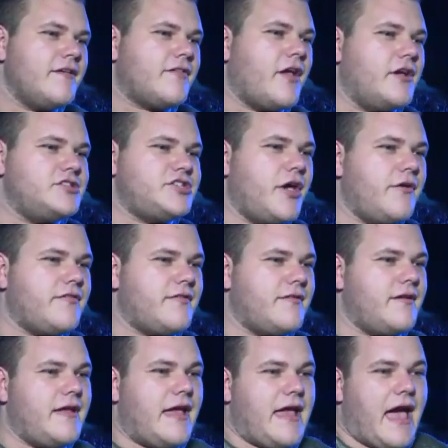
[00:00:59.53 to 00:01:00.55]
So it
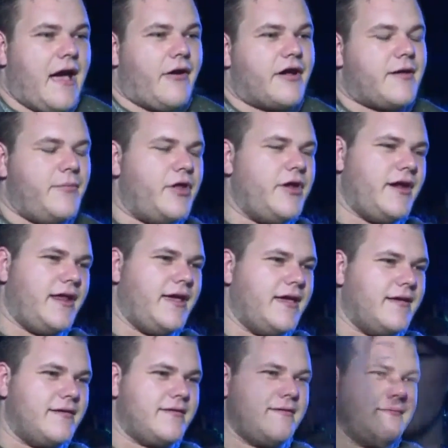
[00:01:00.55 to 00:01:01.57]
shows how our
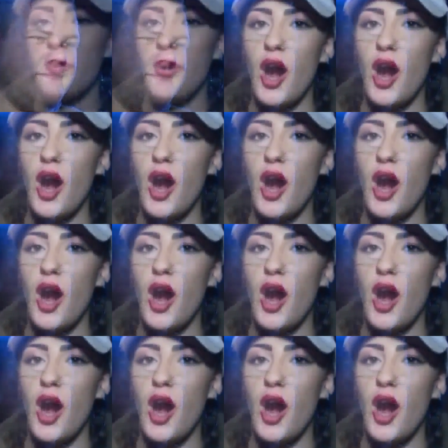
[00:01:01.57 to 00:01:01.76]
community is.